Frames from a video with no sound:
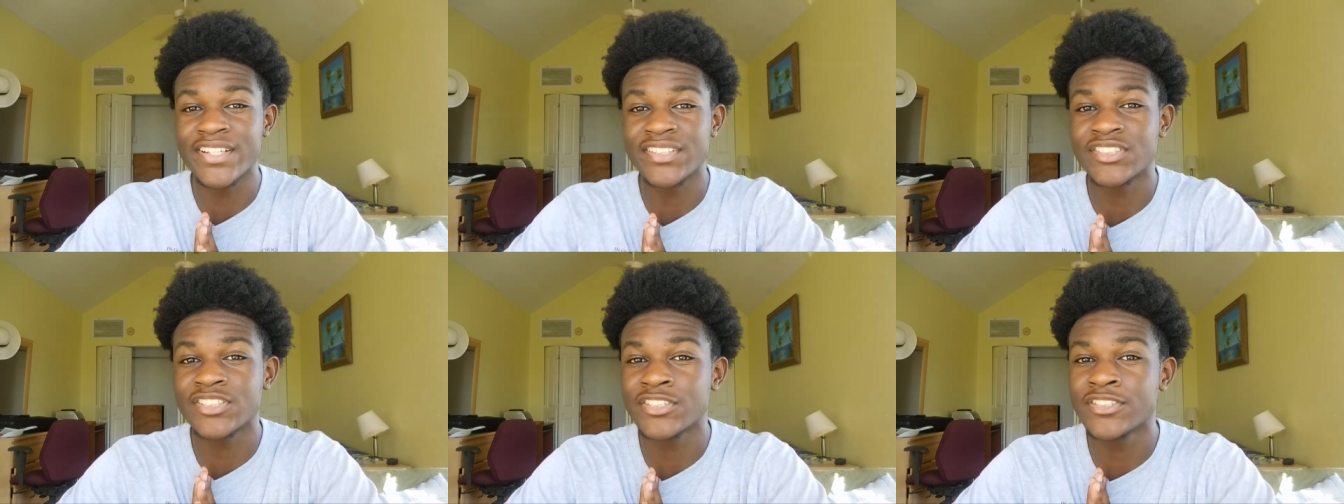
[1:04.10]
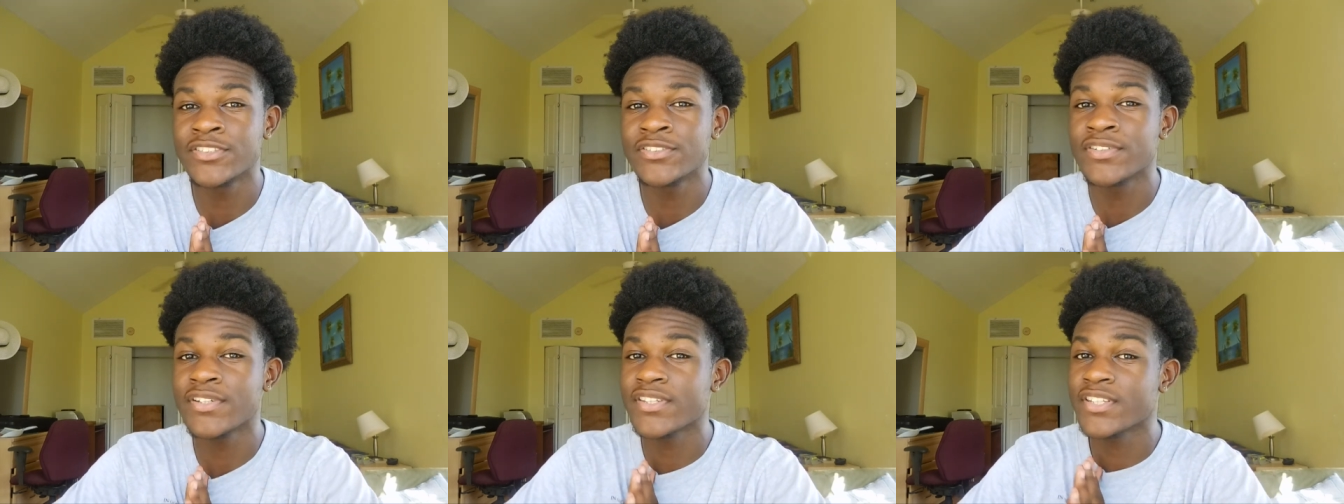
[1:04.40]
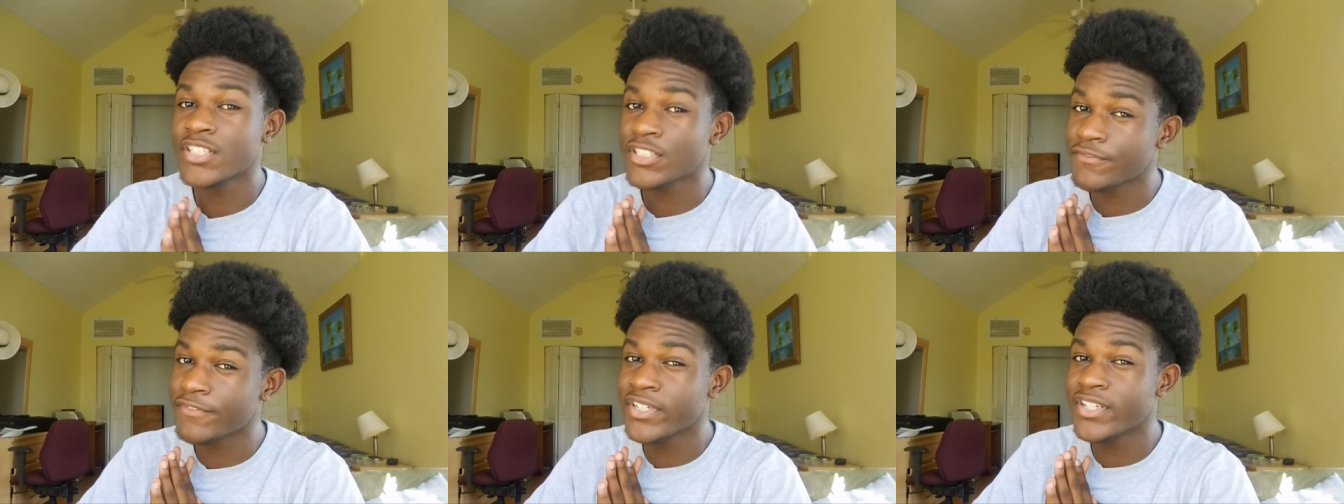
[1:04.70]
into
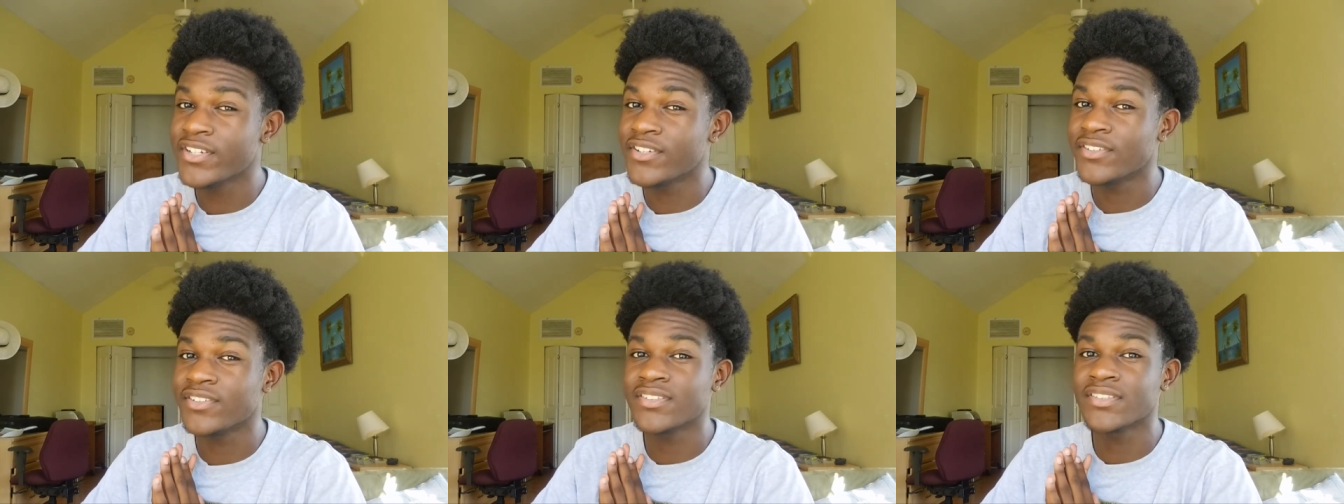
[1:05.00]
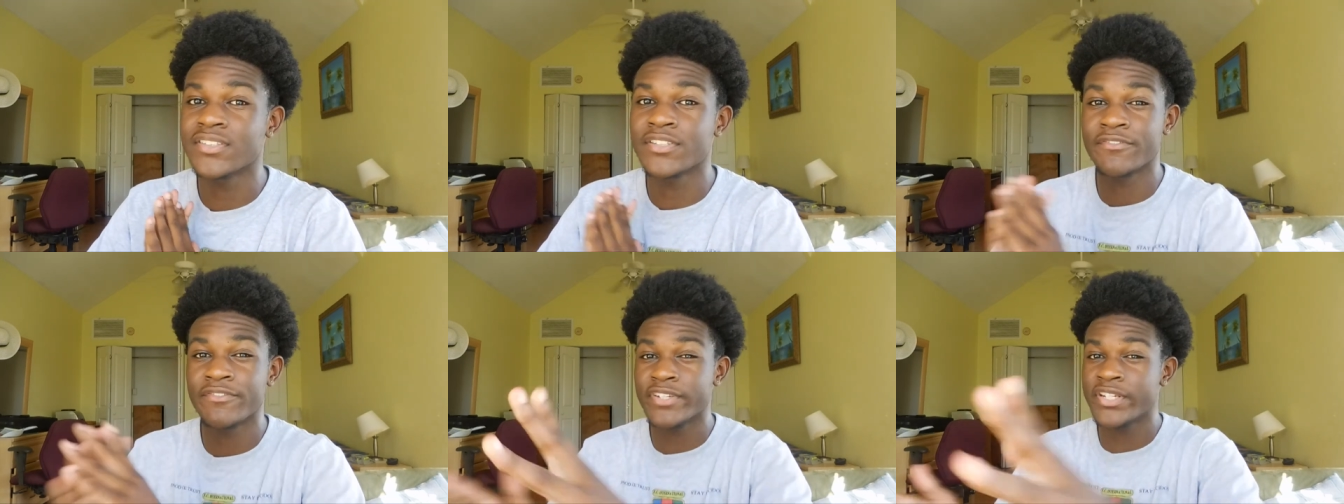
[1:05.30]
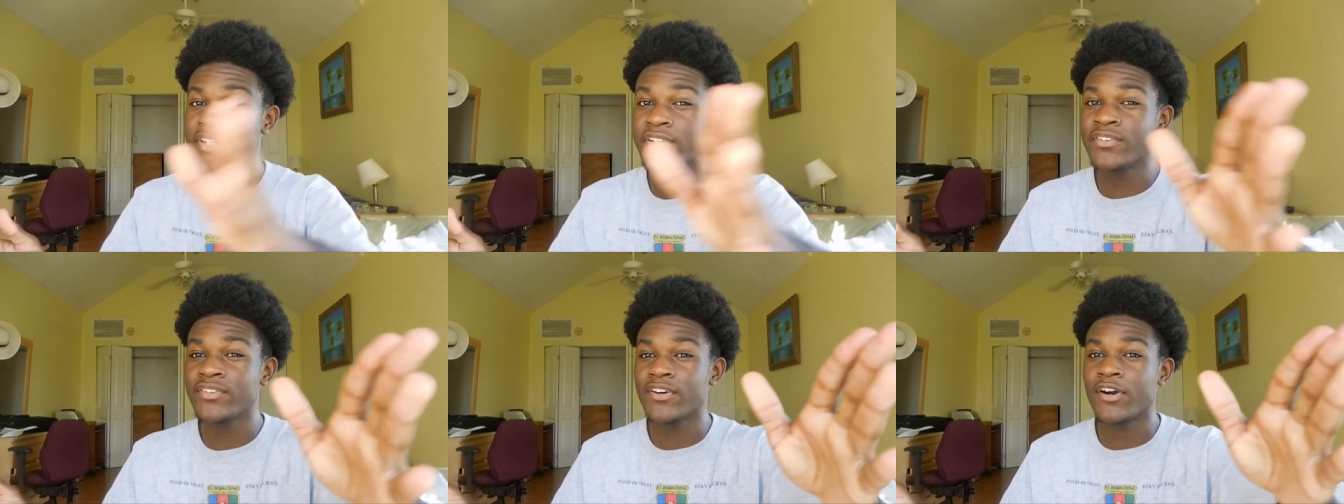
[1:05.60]
this video. The
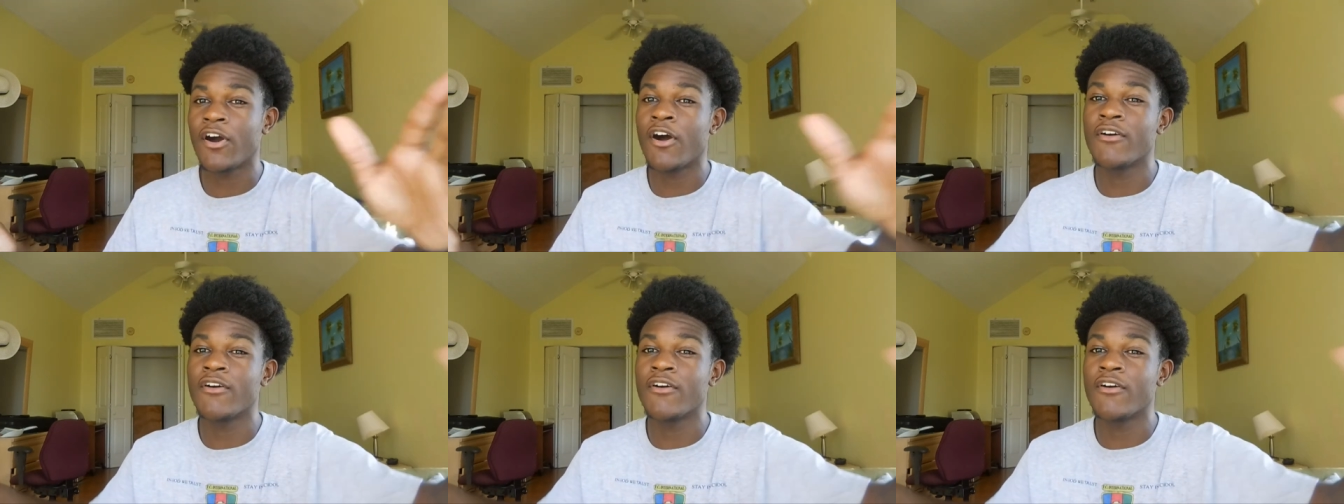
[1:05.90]
video,